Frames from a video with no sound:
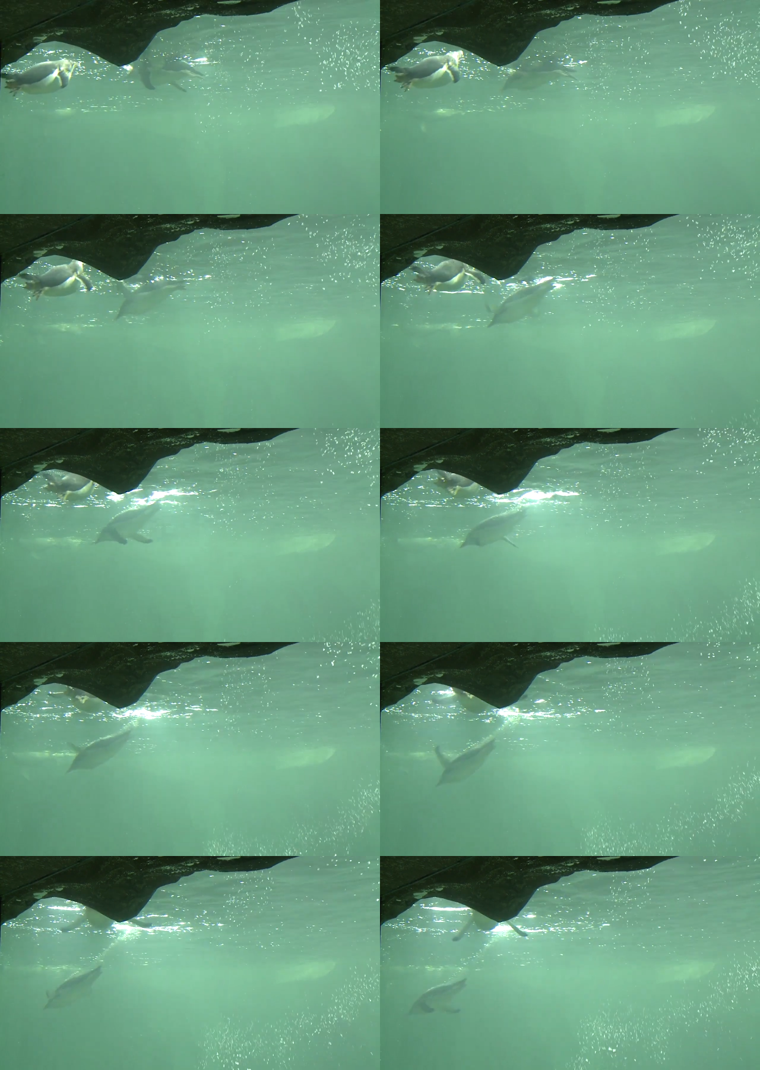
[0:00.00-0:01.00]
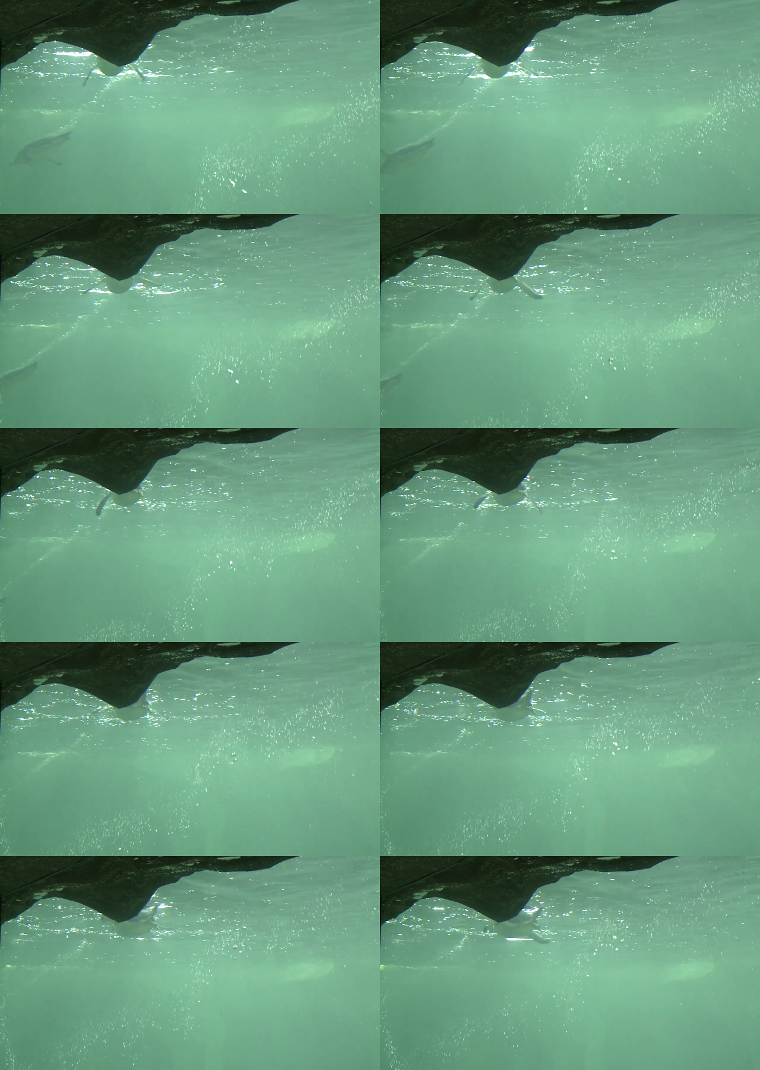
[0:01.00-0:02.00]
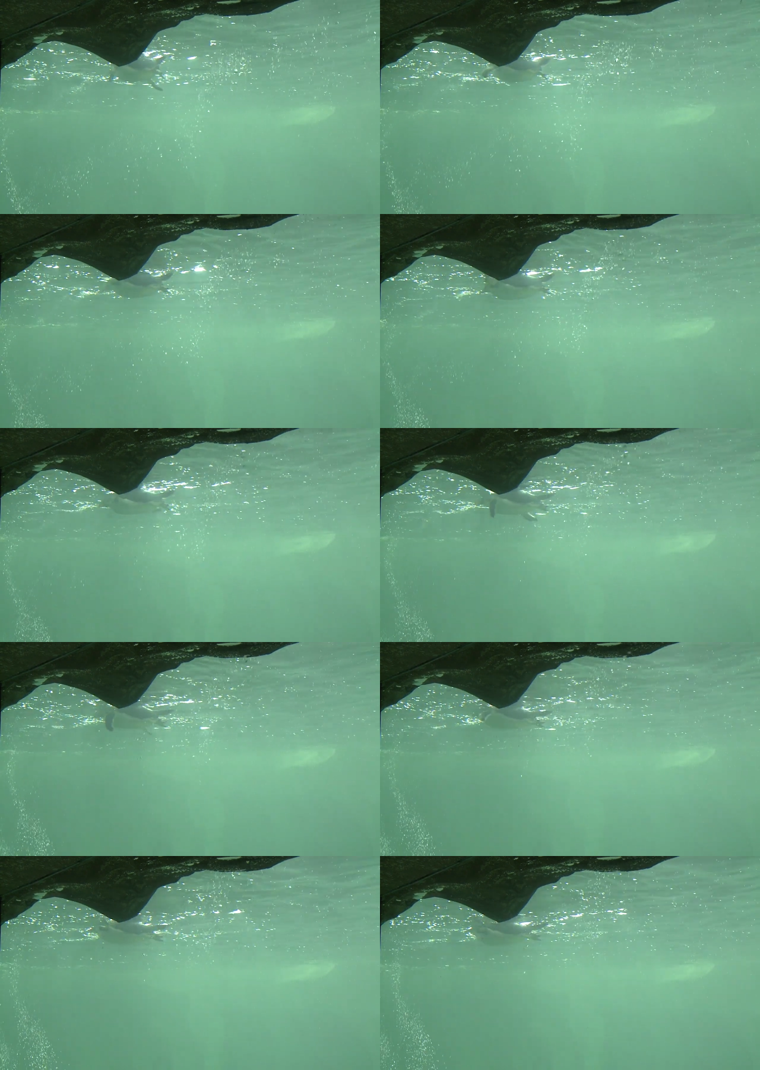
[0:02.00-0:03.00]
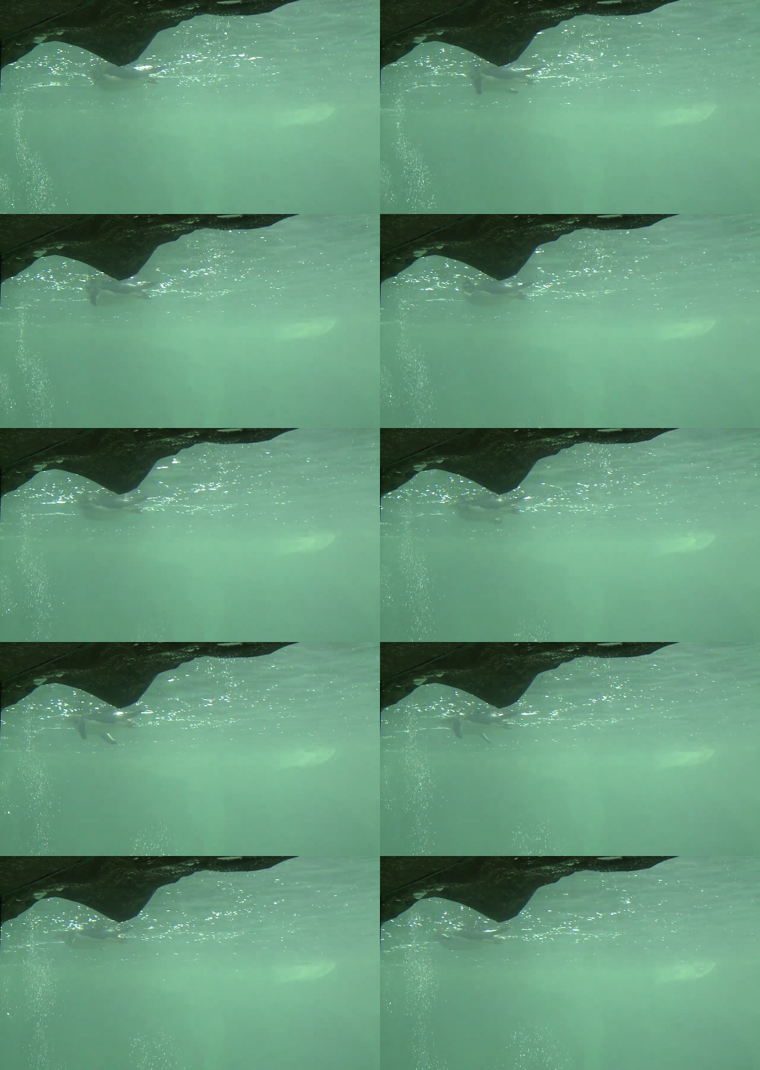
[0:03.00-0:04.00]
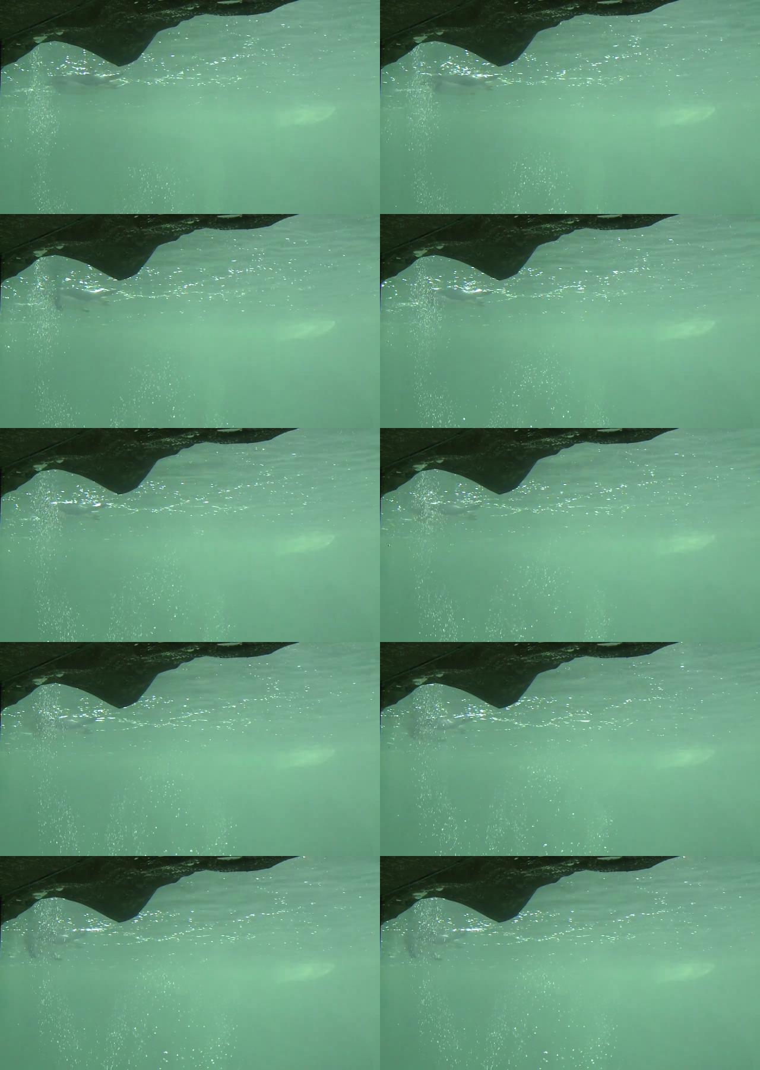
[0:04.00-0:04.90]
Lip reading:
Nobody's mouth can be seen.